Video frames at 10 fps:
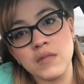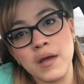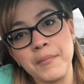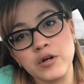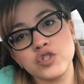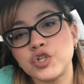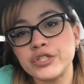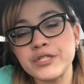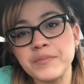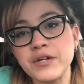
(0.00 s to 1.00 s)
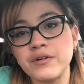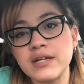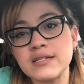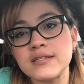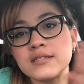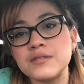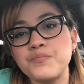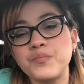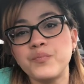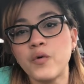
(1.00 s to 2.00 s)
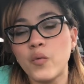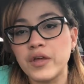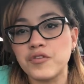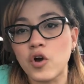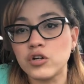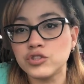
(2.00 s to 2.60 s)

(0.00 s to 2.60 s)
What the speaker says: about your experience with